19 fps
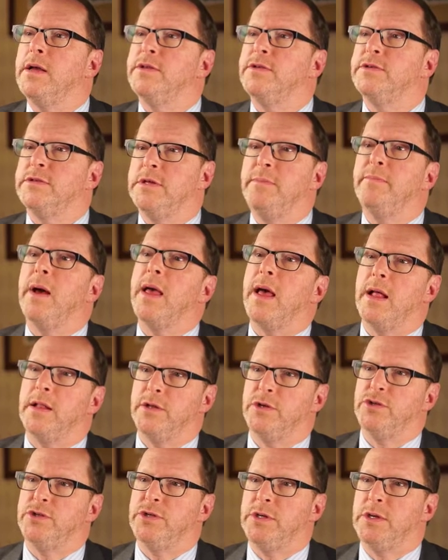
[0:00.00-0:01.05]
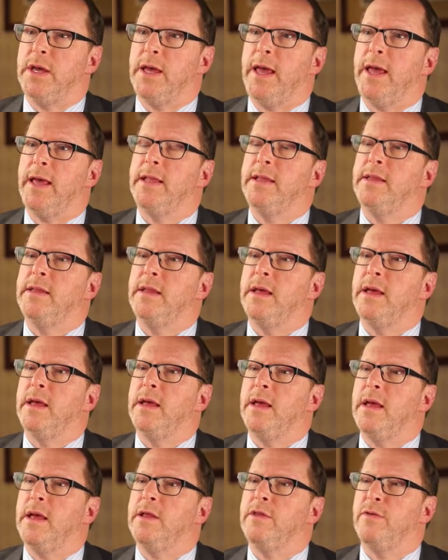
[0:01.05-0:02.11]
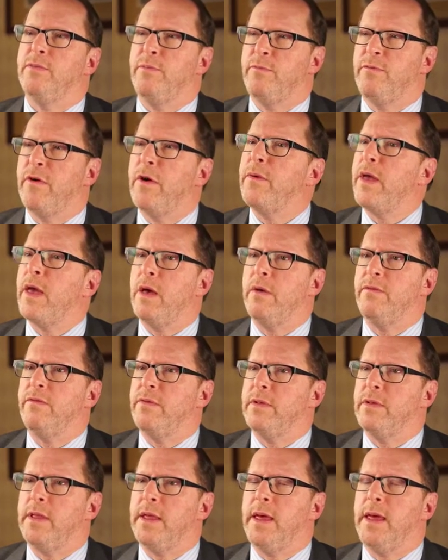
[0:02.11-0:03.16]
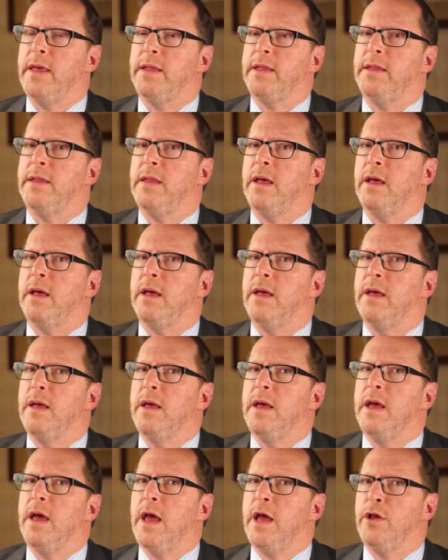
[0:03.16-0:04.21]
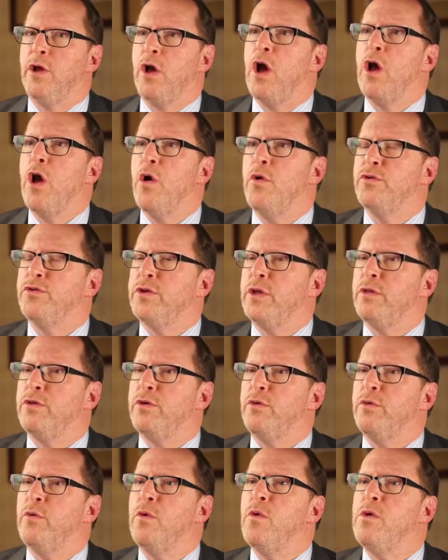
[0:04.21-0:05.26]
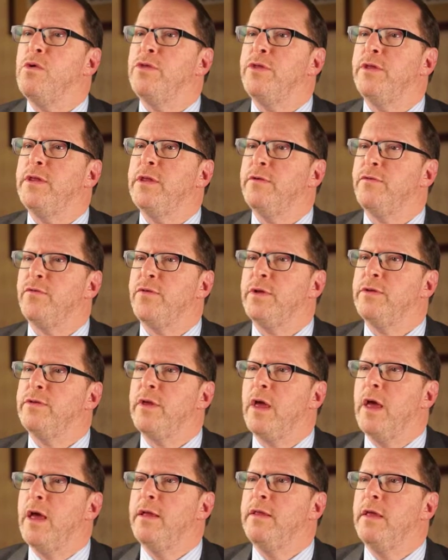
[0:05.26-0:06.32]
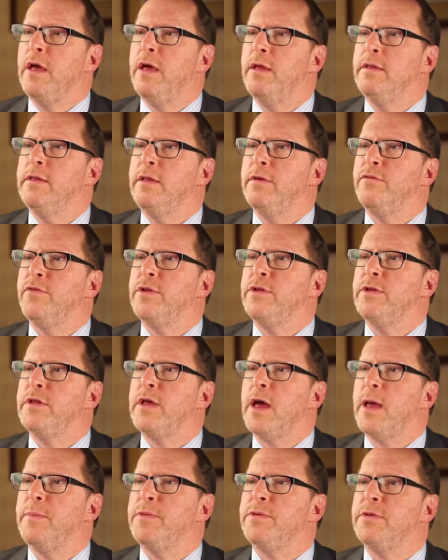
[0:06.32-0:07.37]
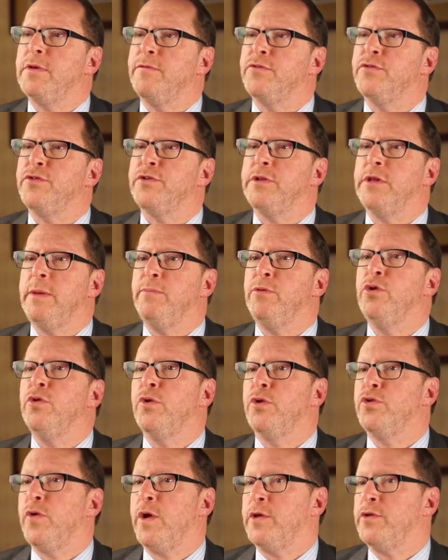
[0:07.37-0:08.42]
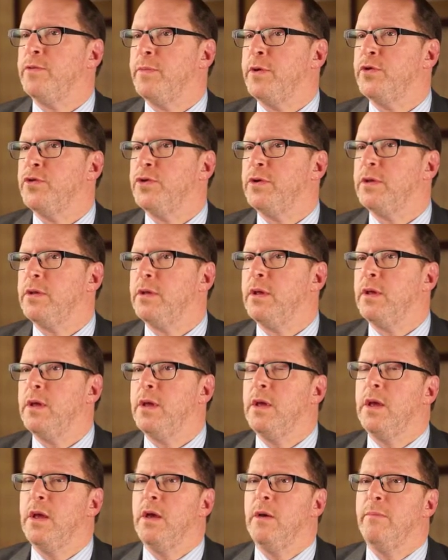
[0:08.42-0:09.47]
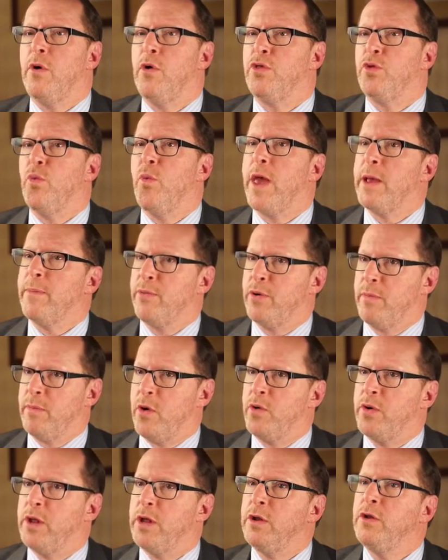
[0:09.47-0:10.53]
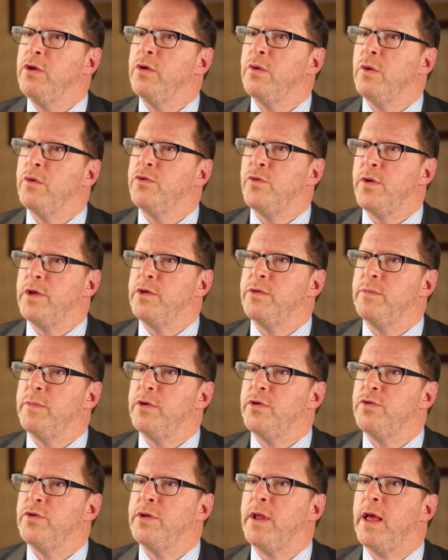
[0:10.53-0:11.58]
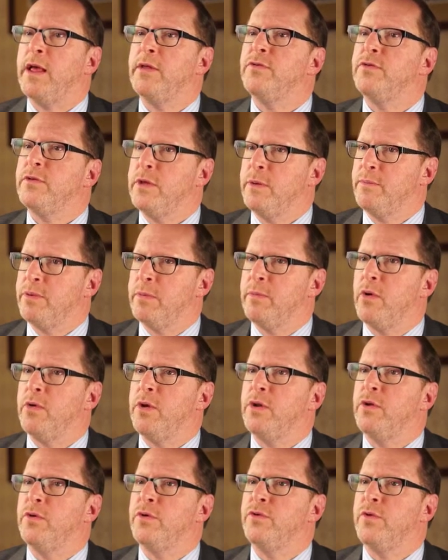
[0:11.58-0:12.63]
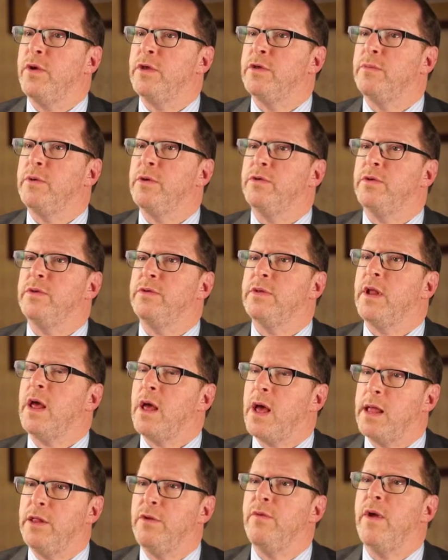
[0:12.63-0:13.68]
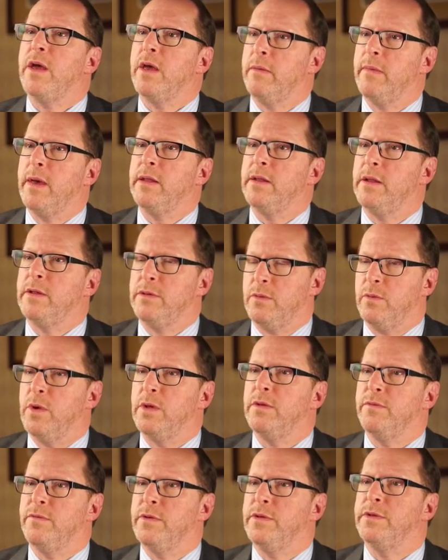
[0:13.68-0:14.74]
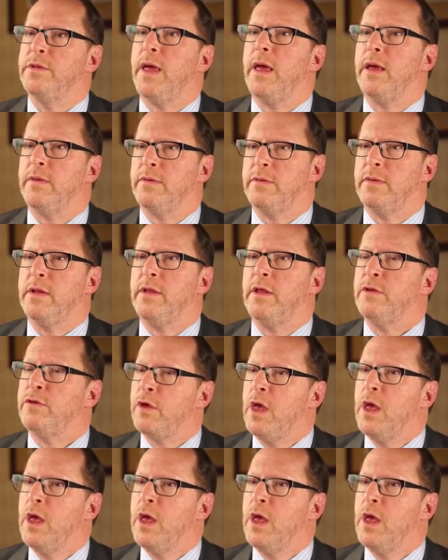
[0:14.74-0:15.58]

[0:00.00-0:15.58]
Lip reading: sleep biology, and it's very helpful, and it goes into all the different types of sleep neurotransmission, both wake-promoting neurotransmission and sleep-promoting neurotransmissions, and I highly recommend it. It's a wonderful text. It's